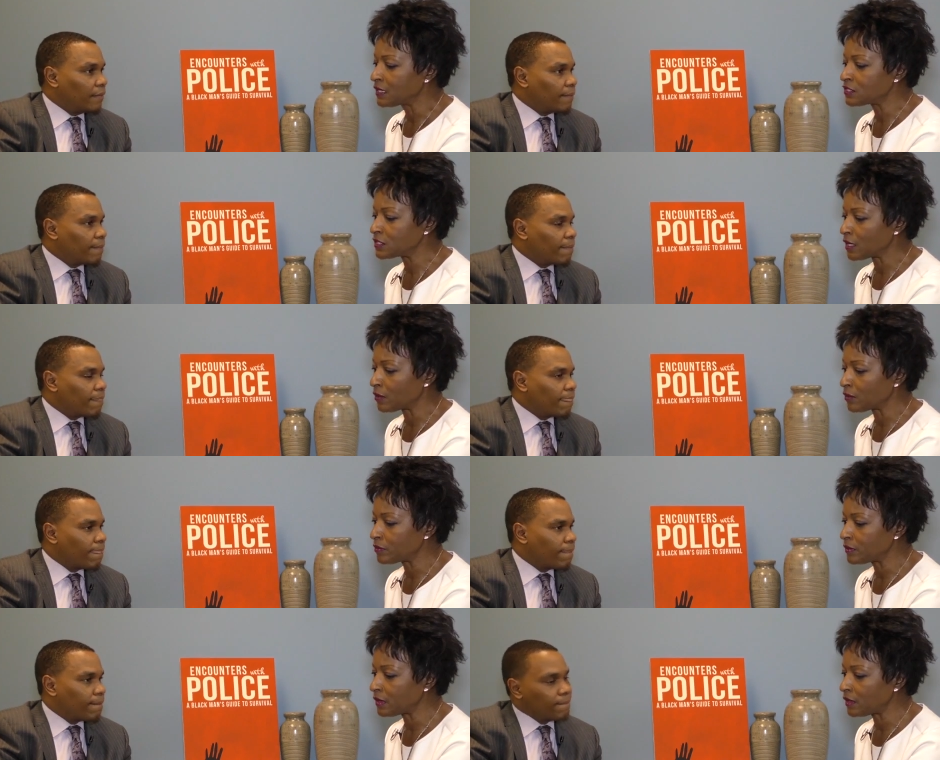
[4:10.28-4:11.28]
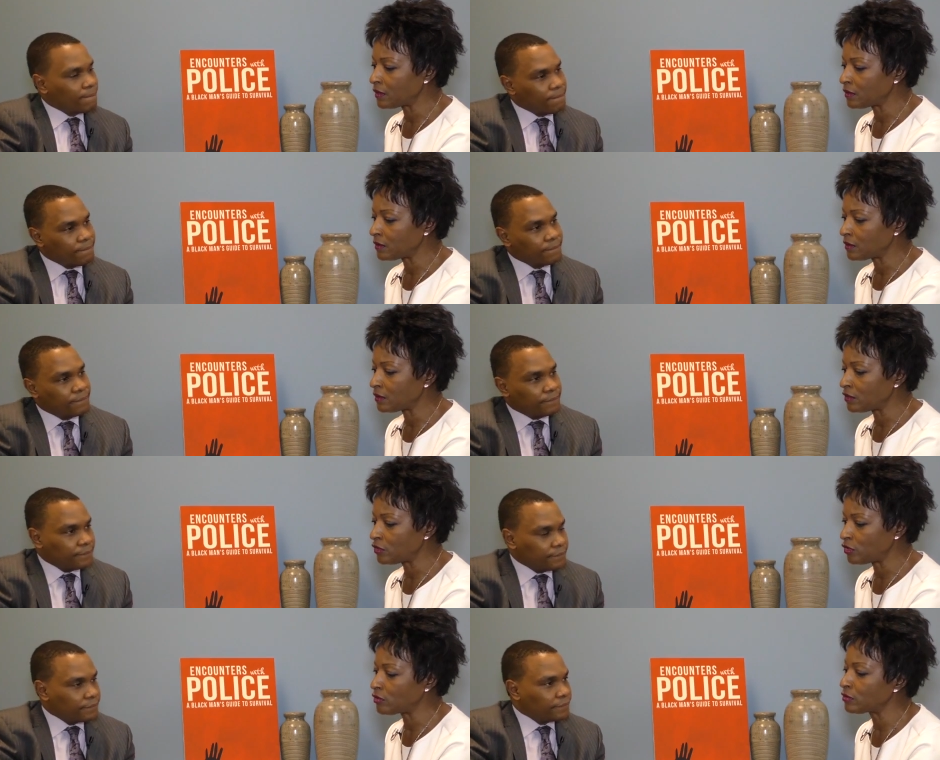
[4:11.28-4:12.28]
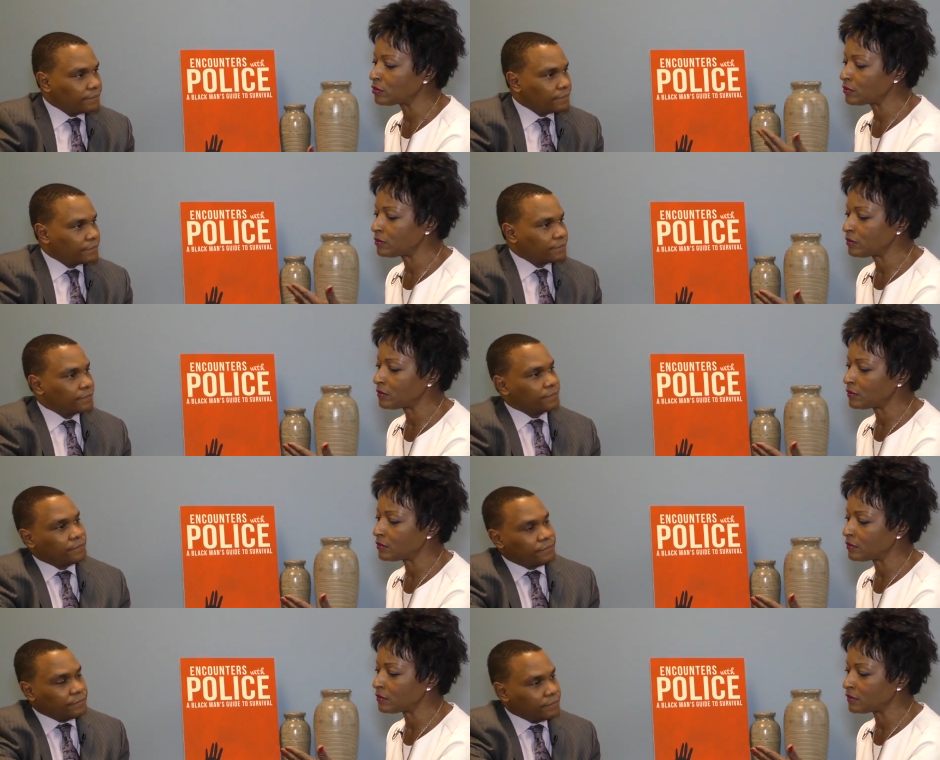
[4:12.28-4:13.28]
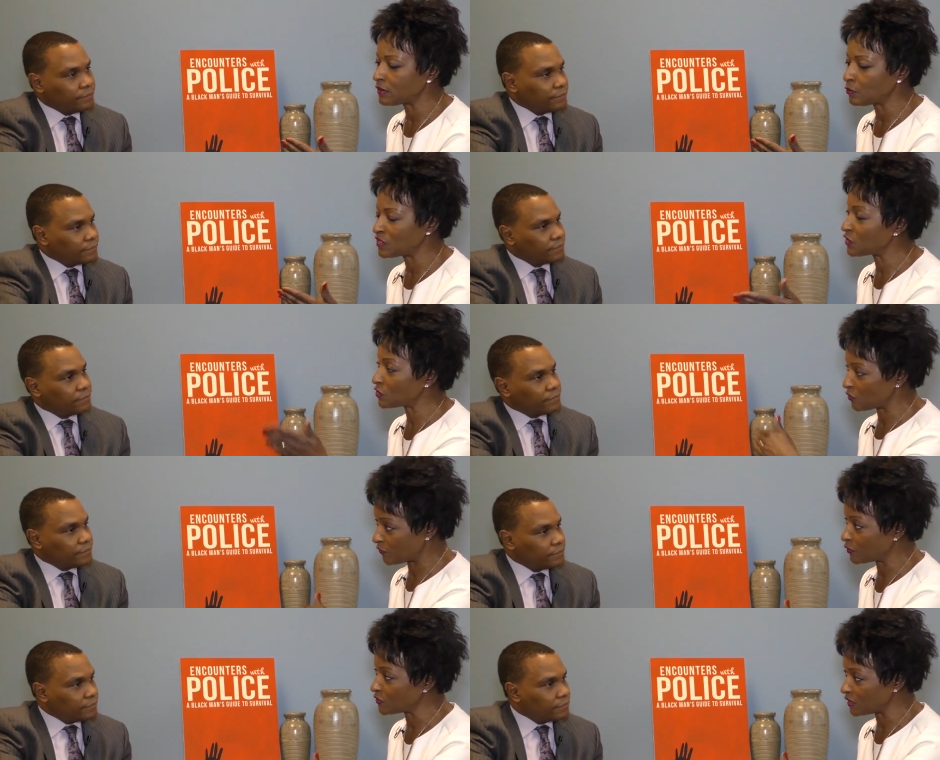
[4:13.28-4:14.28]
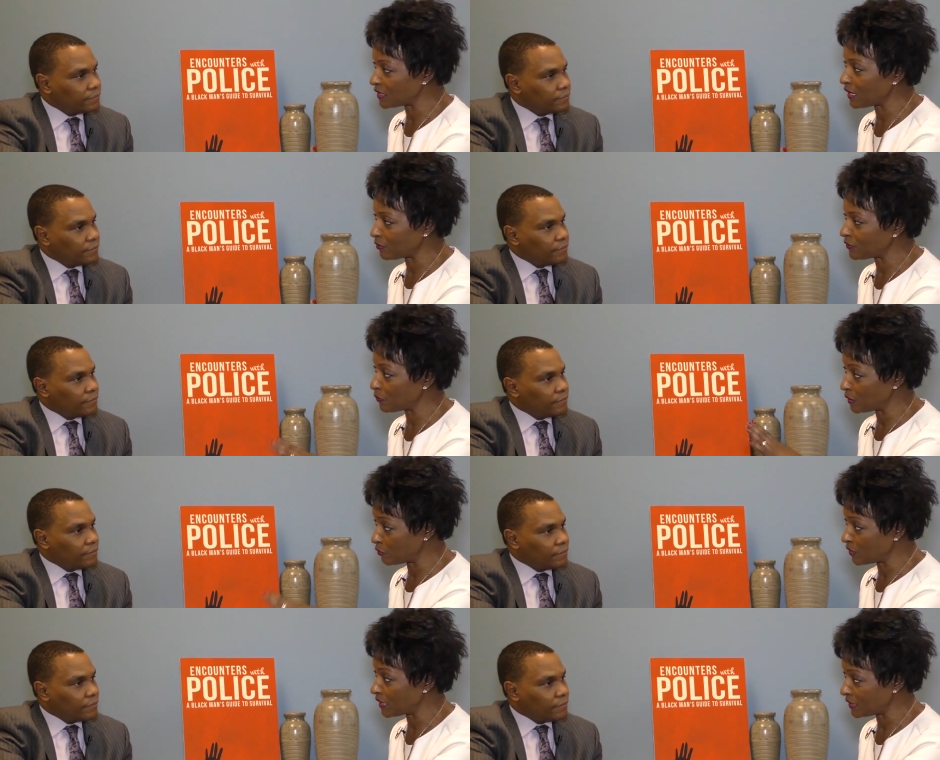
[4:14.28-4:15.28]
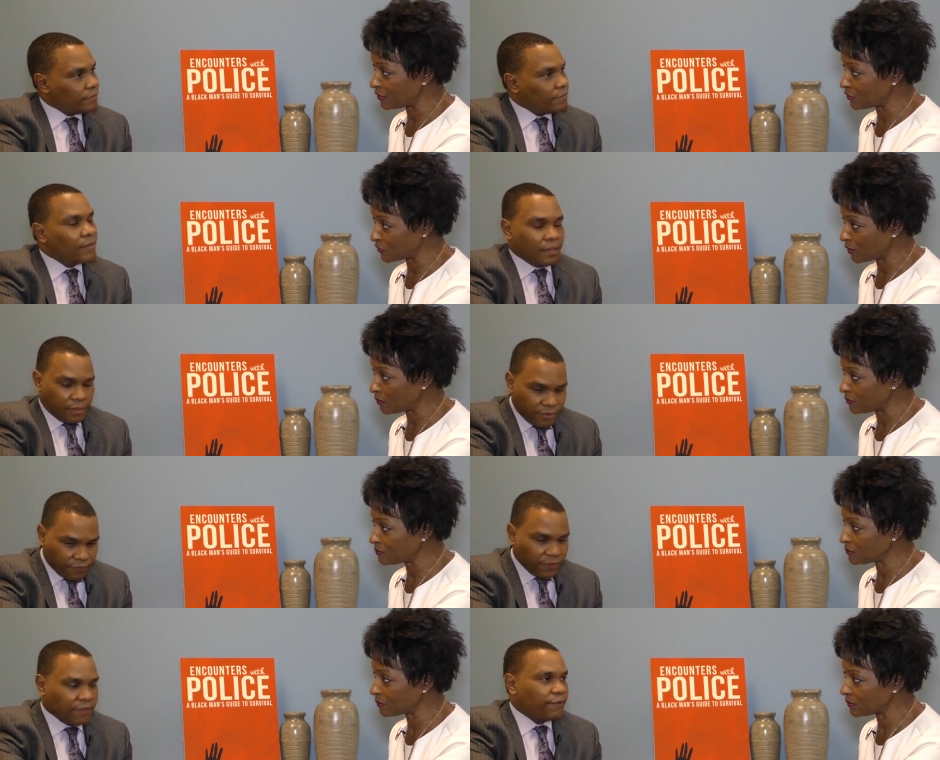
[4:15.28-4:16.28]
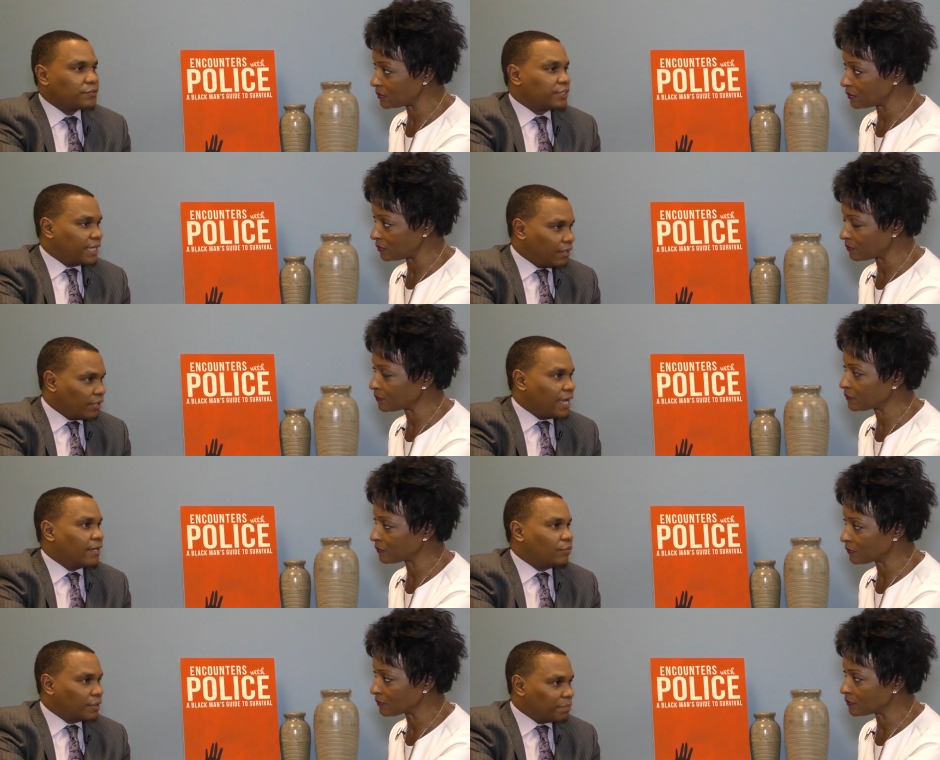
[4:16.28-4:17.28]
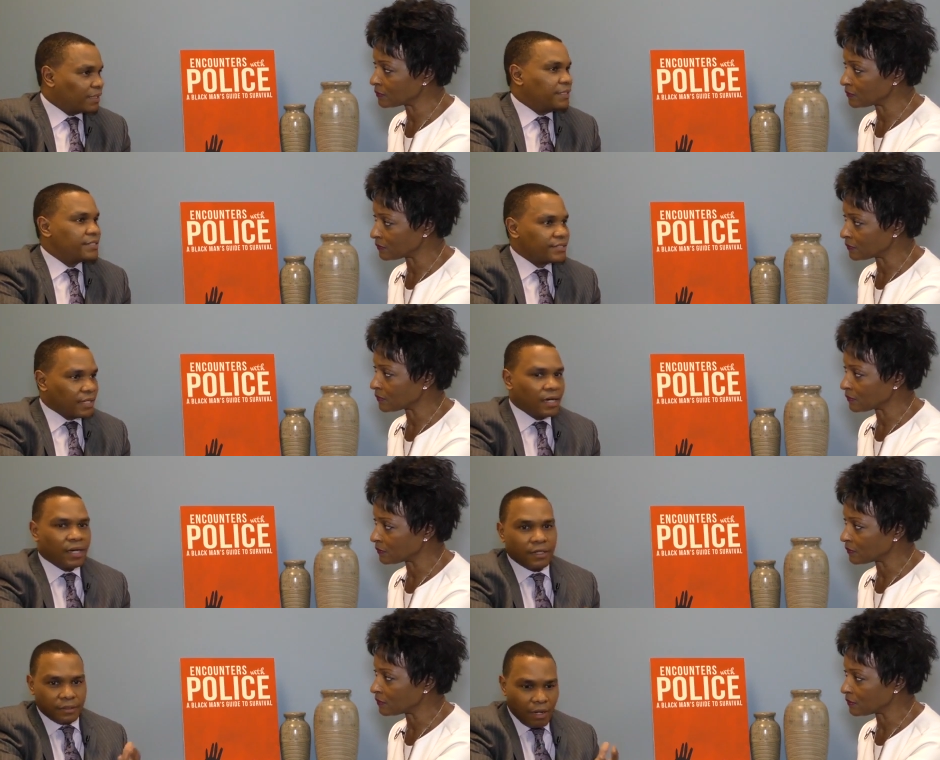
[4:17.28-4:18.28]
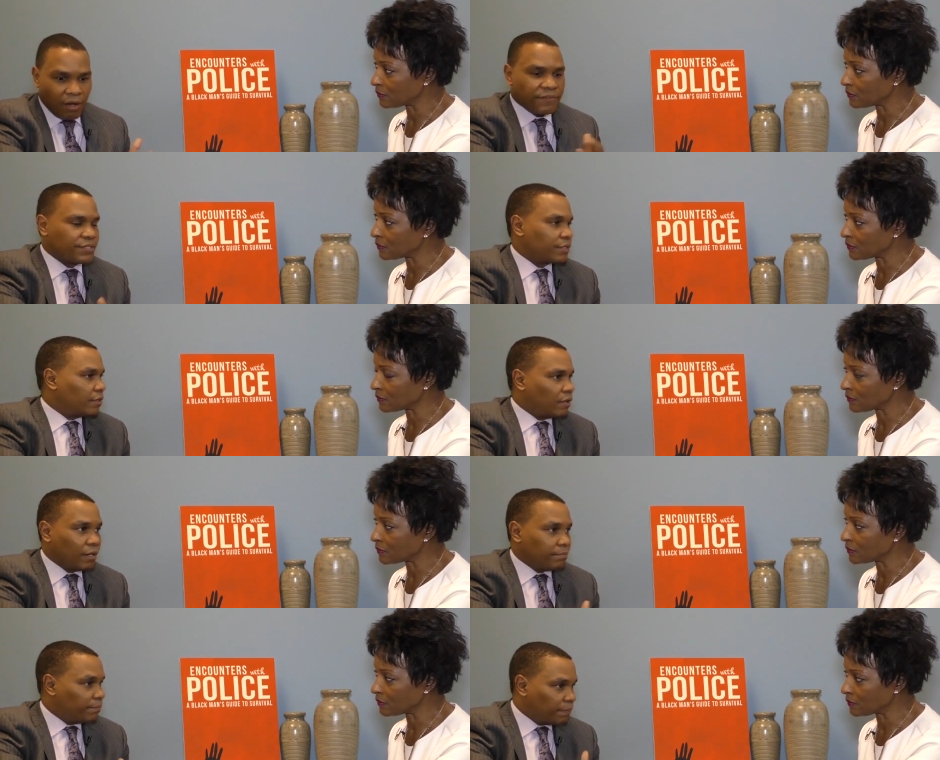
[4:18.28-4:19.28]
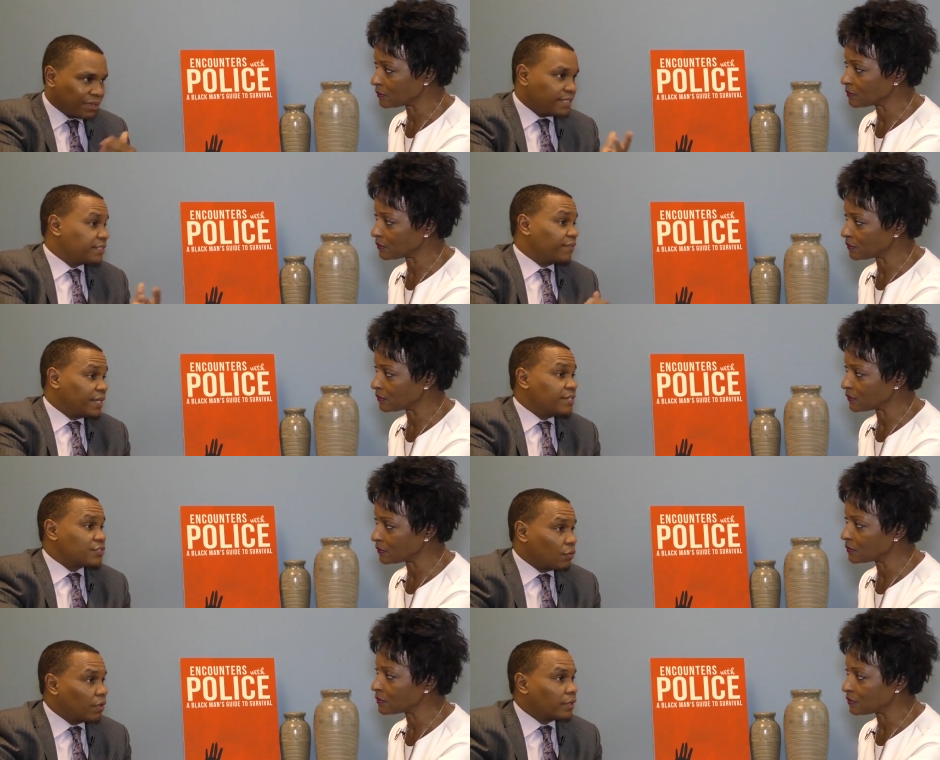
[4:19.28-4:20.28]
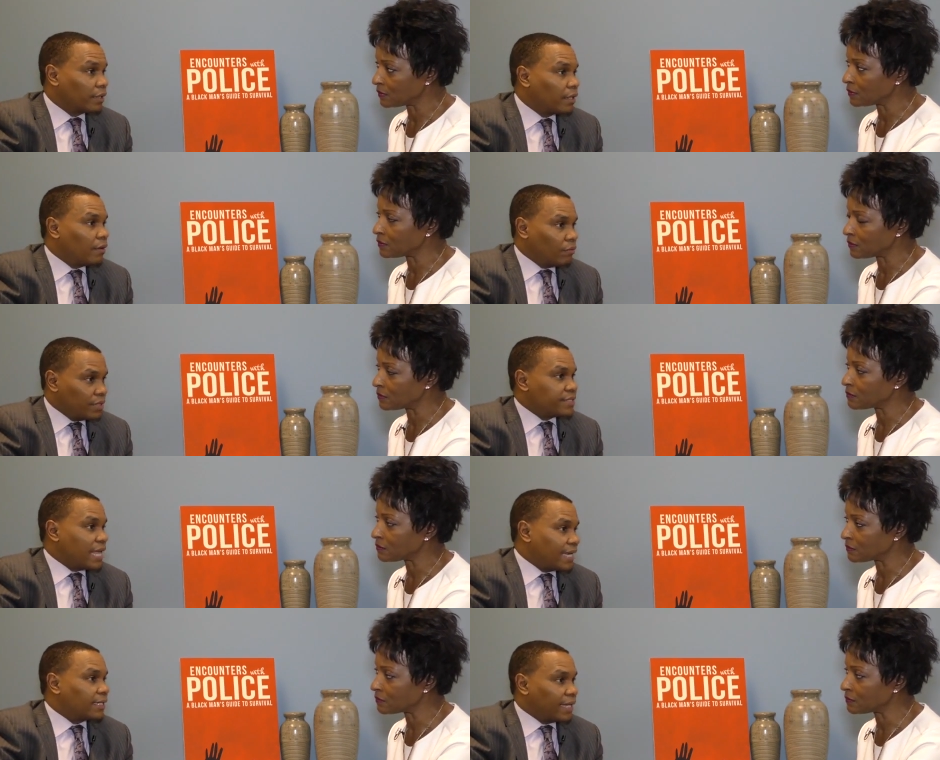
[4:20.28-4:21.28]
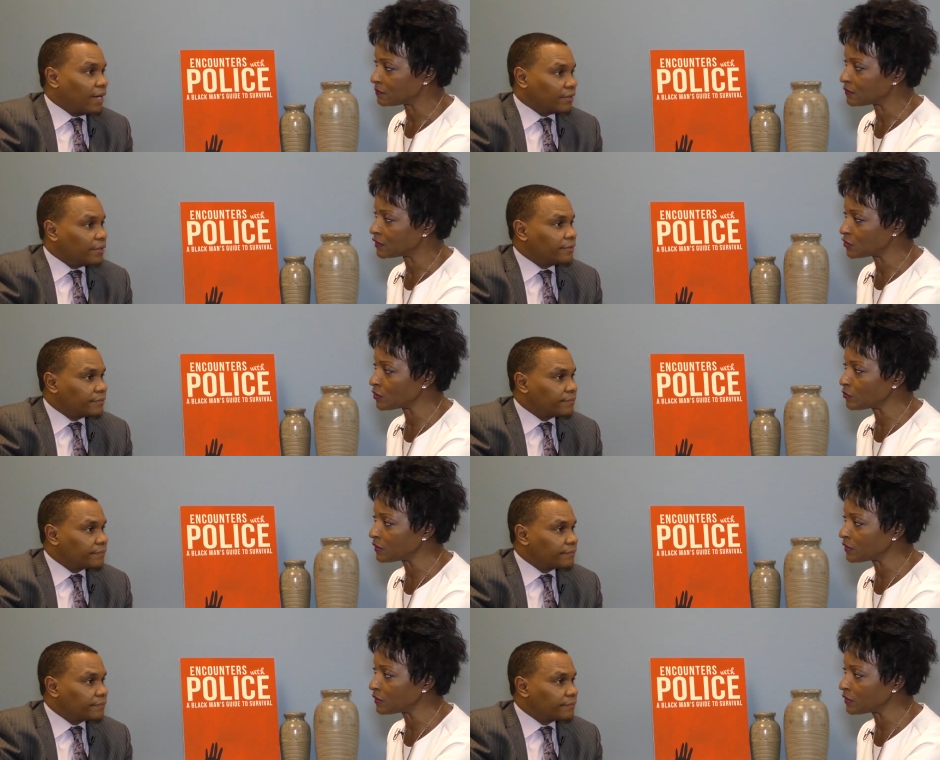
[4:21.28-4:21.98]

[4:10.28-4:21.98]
Speaker 1: So you, was this the first encounter when you were nine years old? It's the
Speaker 2: very first encounter I had with a police uh, officer or police of any sort. Was that encounter.
Speaker 1: So it